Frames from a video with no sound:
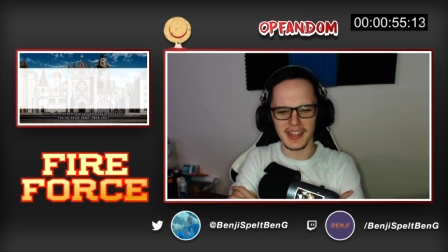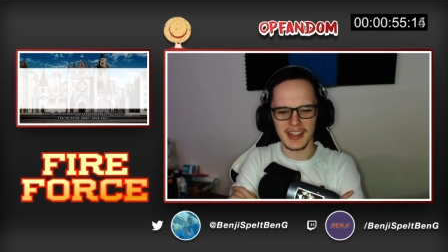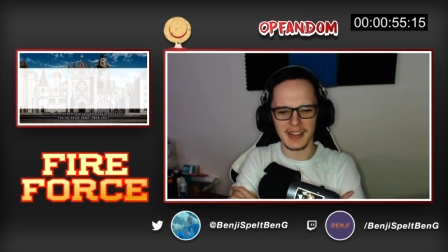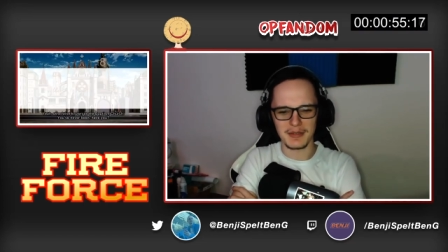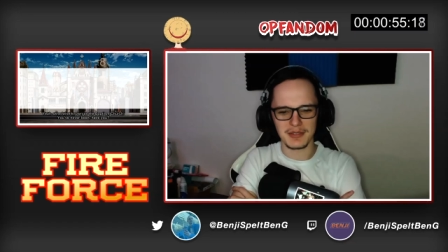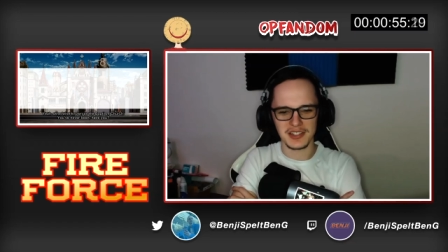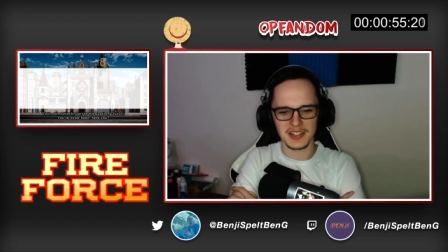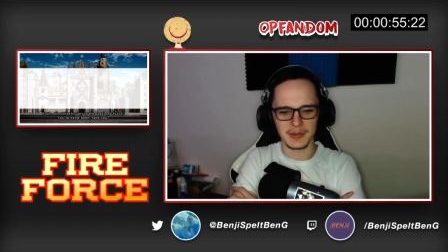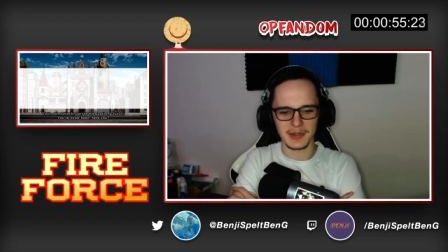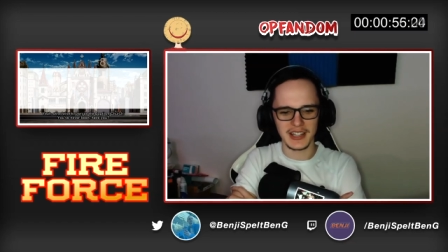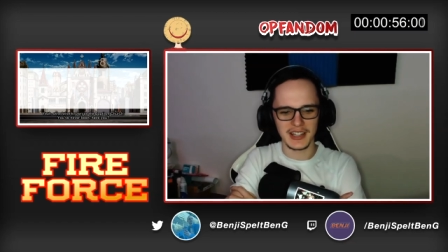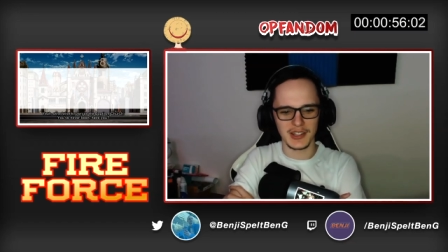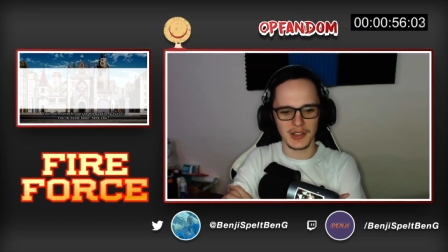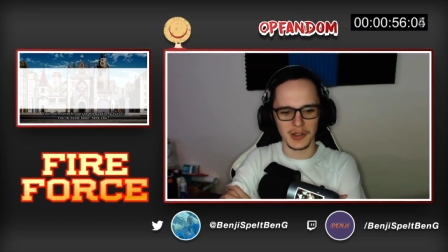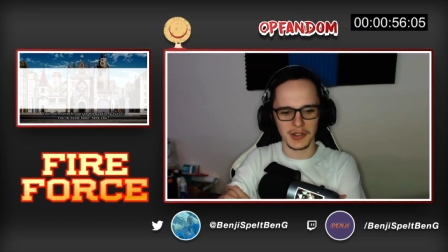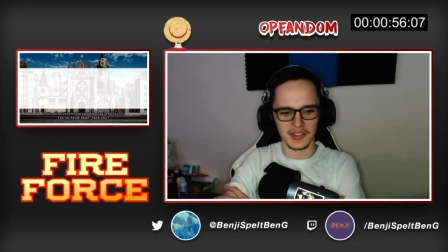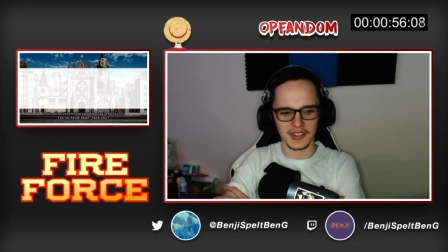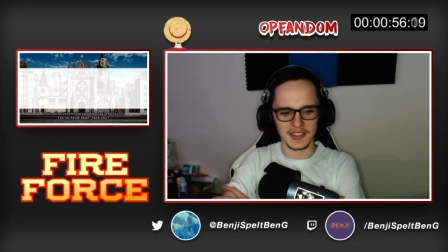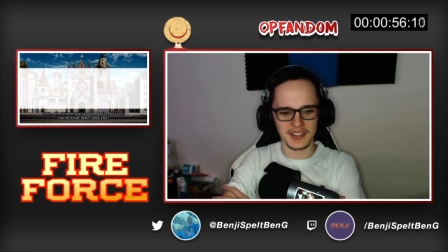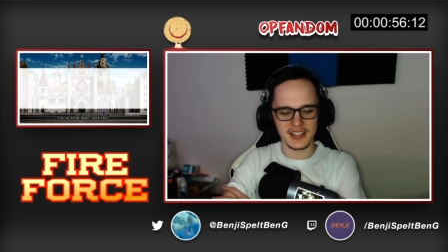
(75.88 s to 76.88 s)
Why do they have so many
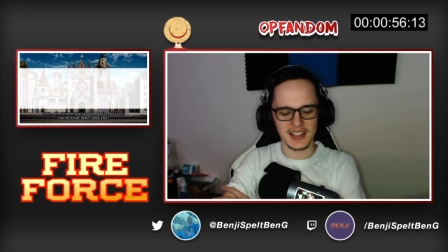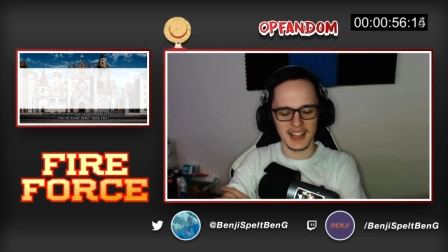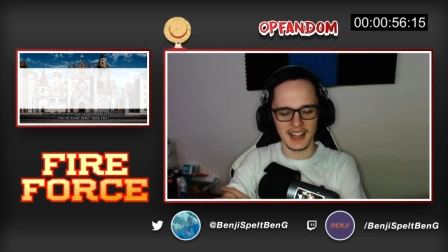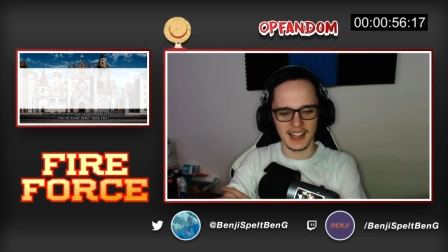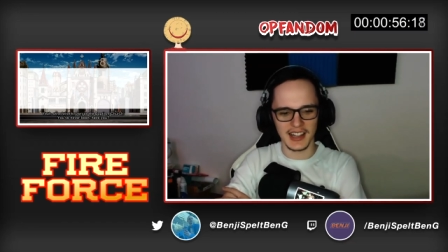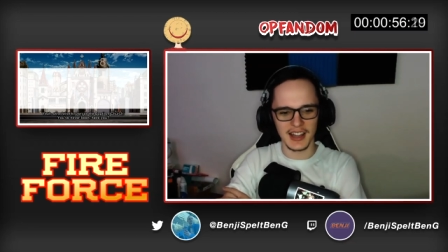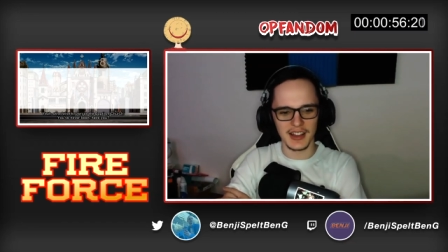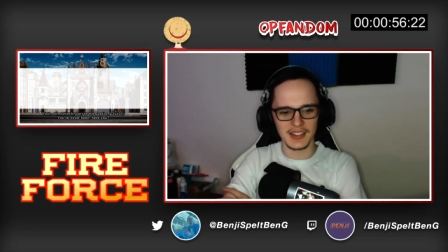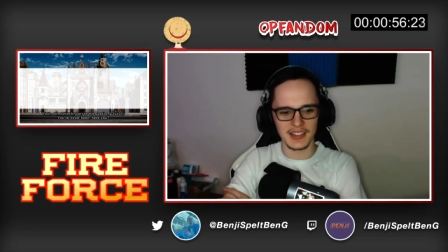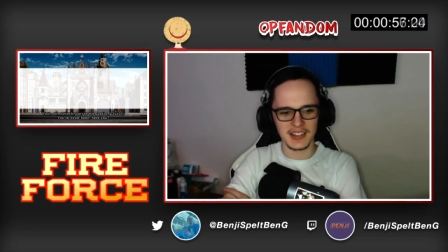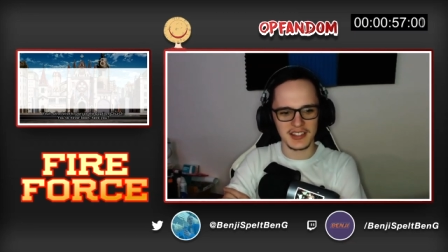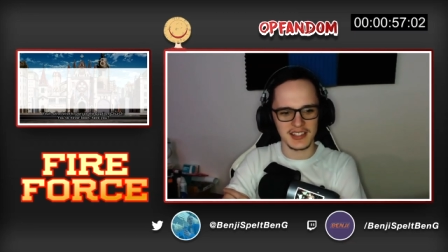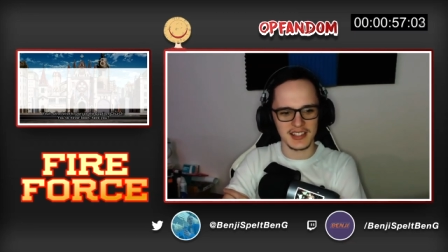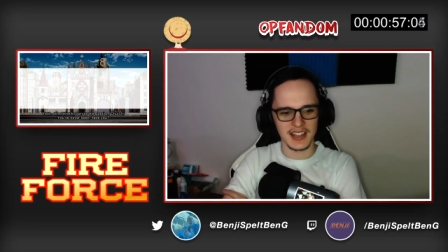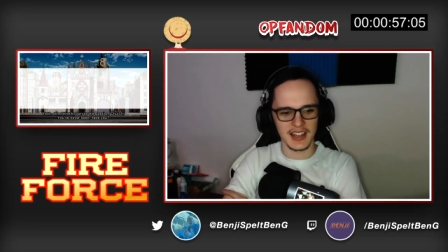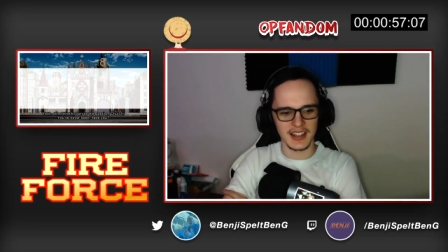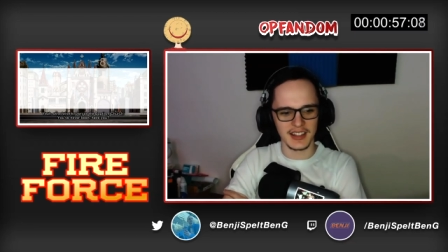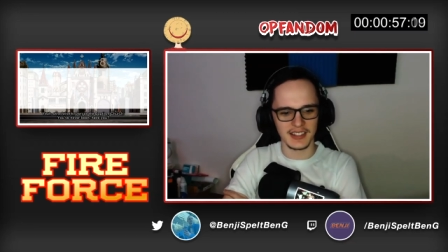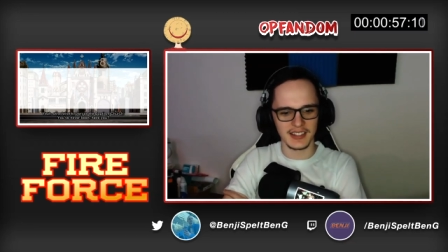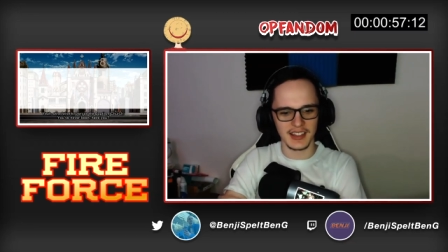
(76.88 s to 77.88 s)
guns? Like, I
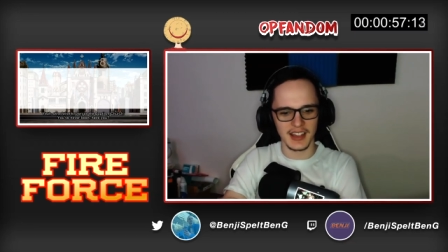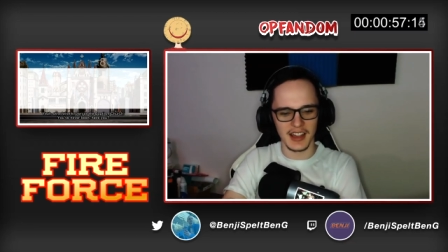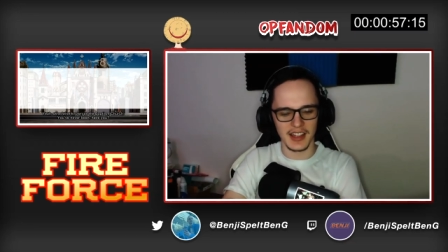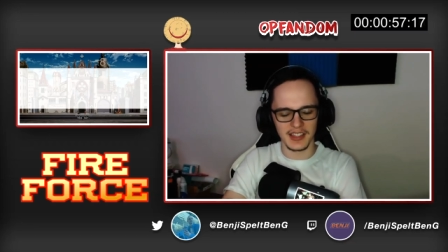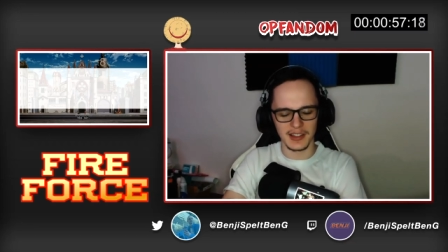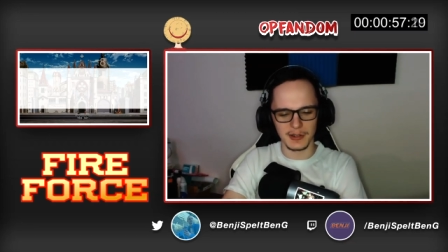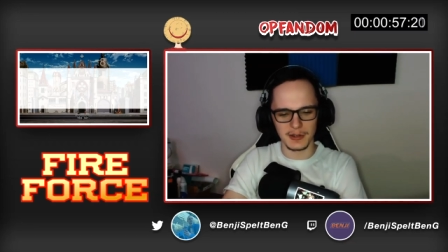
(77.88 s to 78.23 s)
understand uh,